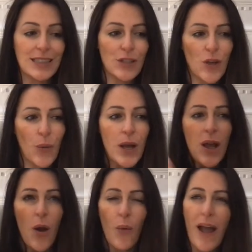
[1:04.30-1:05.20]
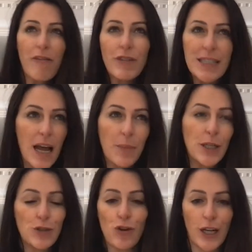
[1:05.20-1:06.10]
So every time I
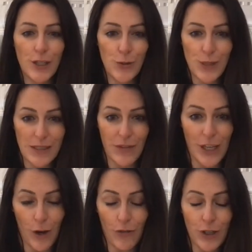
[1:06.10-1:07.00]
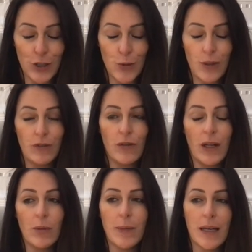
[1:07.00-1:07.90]
try to do this video for intuitive
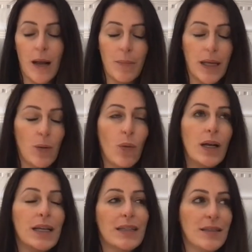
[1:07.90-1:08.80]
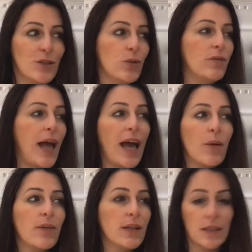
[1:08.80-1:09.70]
development, I'm like, what is intuitive? How do I
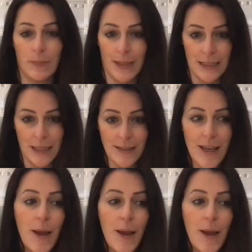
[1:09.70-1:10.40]
even explain this?